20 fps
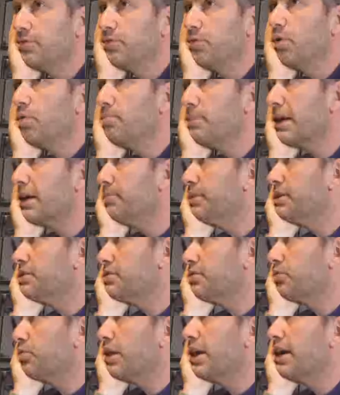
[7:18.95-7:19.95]
4
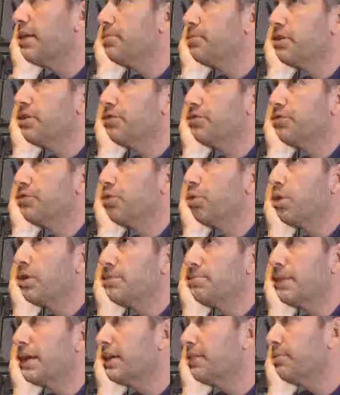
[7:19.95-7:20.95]
megabytes of RAM and a
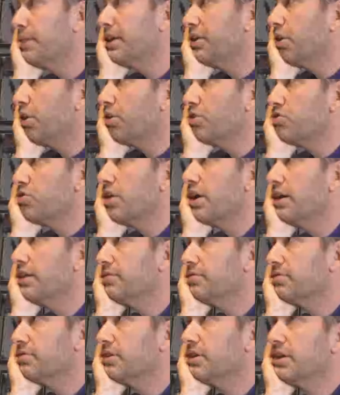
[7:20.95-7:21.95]
40 megabyte hard
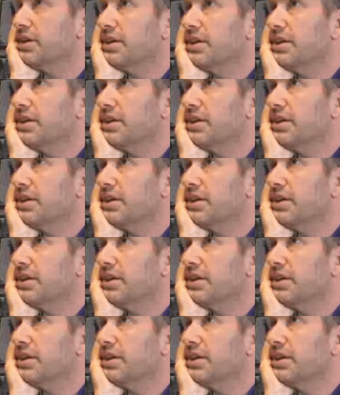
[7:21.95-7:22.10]
drive.